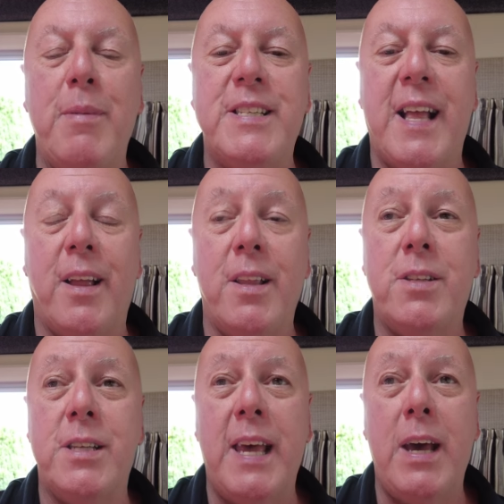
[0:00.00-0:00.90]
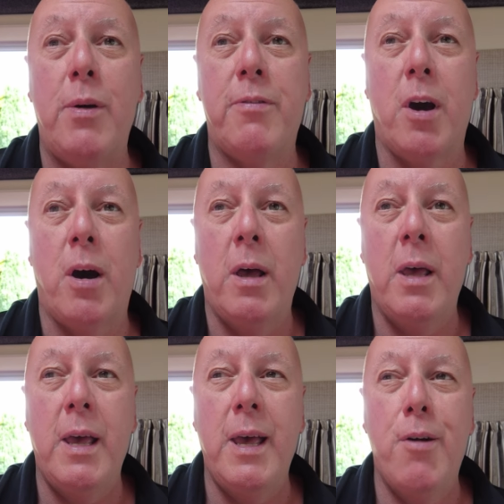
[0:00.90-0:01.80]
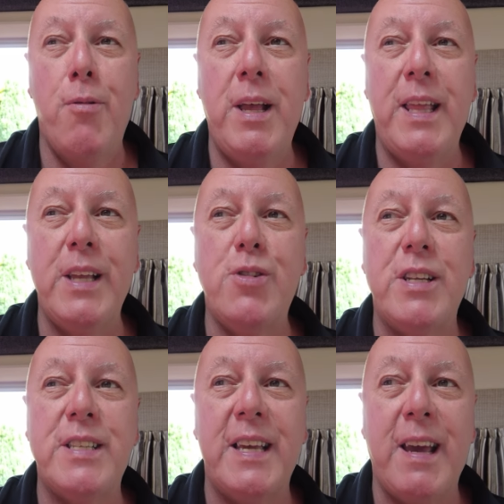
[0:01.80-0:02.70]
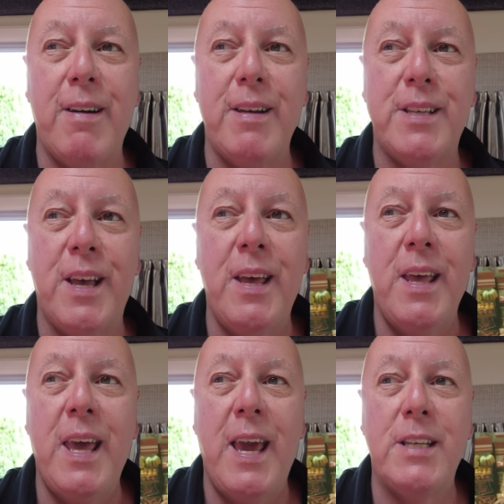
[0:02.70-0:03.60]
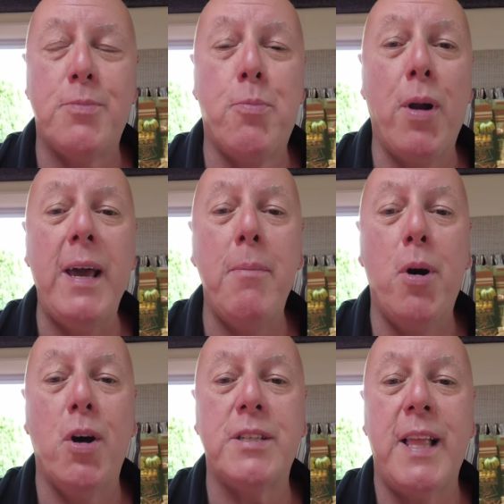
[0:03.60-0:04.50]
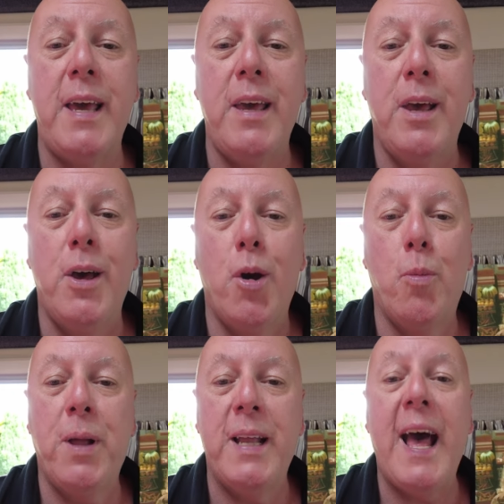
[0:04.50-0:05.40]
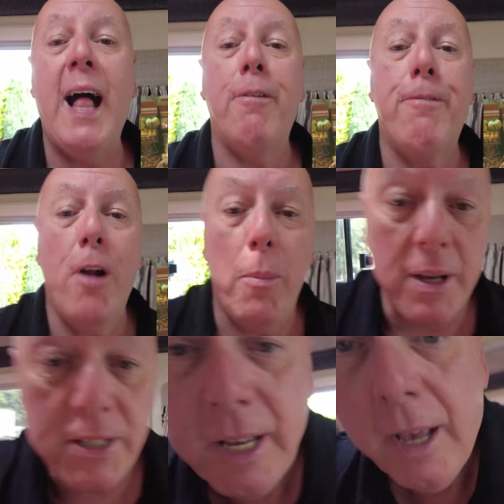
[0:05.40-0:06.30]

is Alan and today we've got a really interesting character. It's Bryan Mosley, who played Alf Roberts